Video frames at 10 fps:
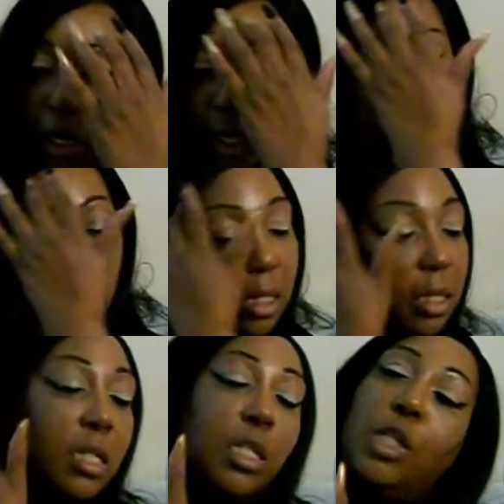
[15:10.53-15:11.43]
And
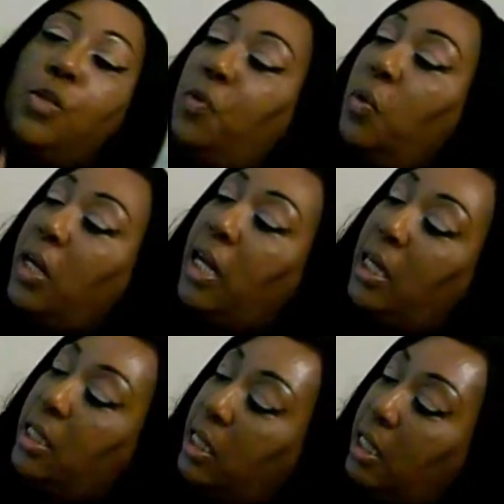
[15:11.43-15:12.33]
this is for
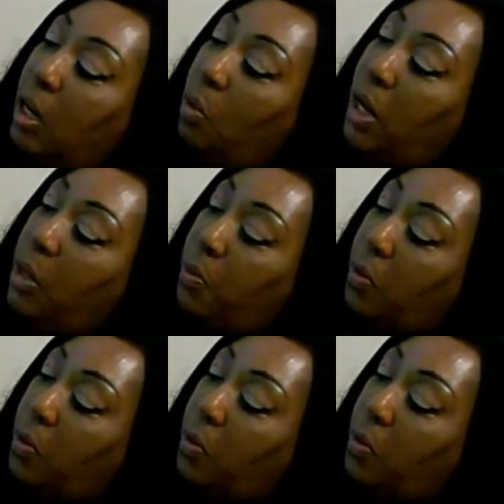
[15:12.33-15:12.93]
a DIY